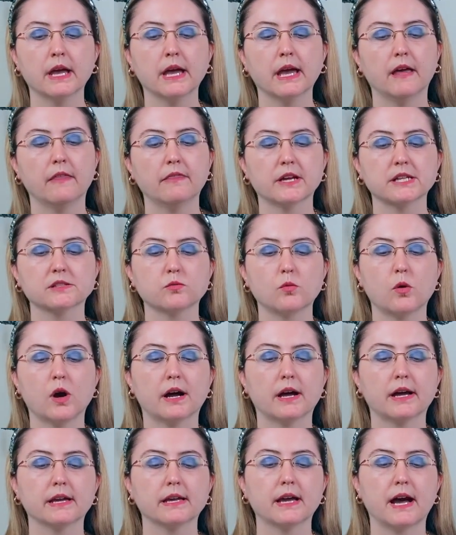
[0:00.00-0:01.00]
And that's
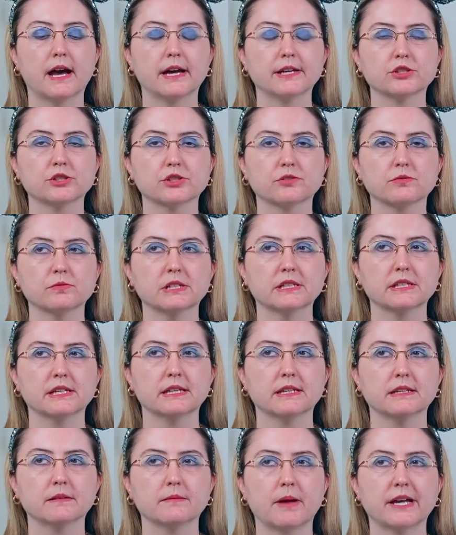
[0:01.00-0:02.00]
why I
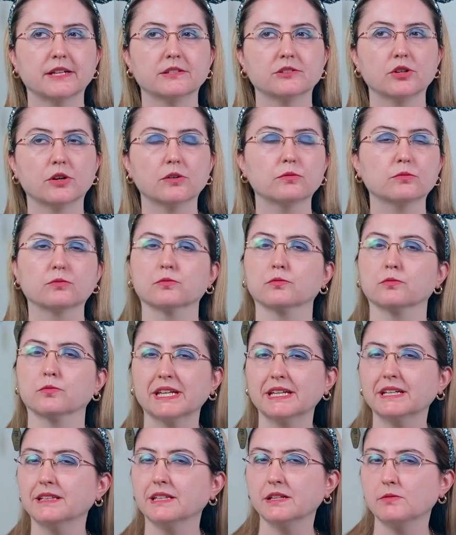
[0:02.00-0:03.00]
don't
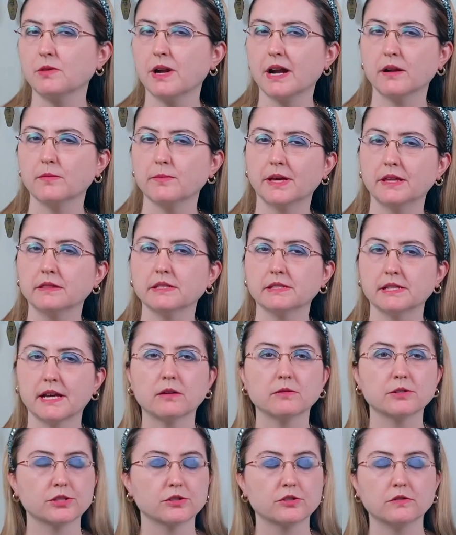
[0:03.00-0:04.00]
really recommend the
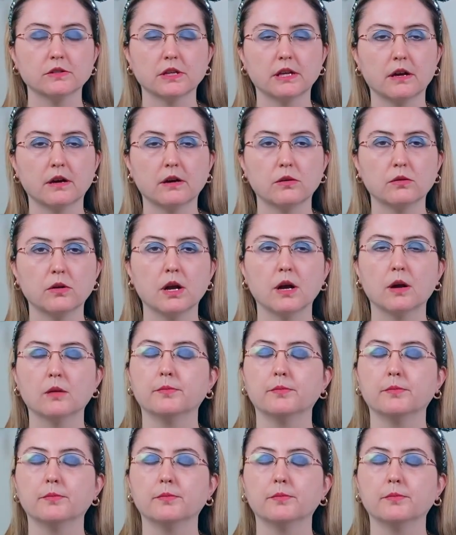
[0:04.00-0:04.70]
Tower Studio,